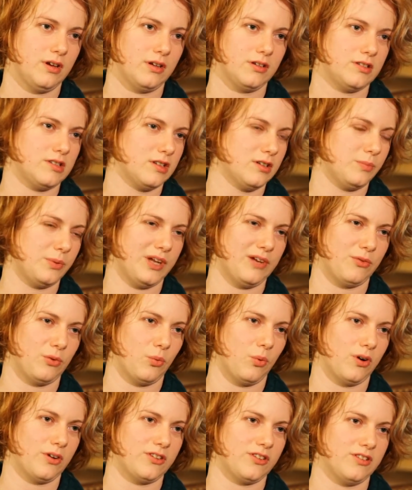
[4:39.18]
Didn't apply for
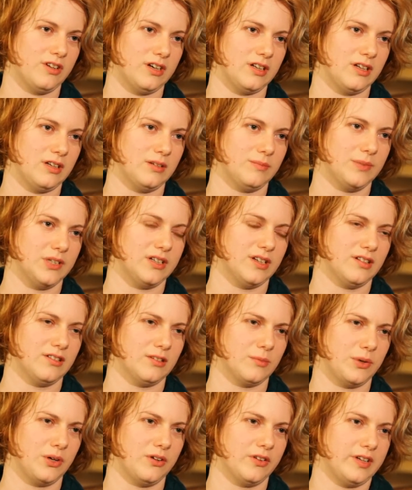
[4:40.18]
work study
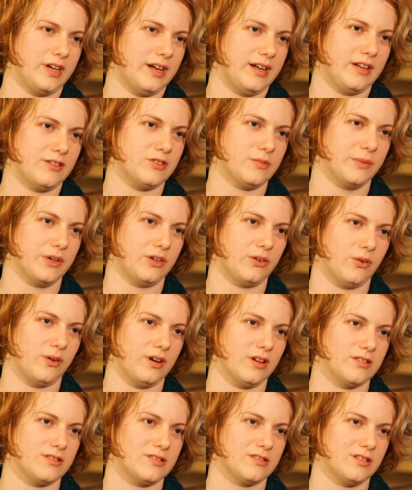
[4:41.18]
because apparently I had too many
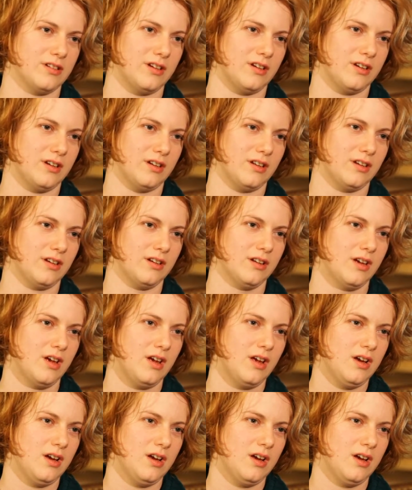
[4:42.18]
credits, and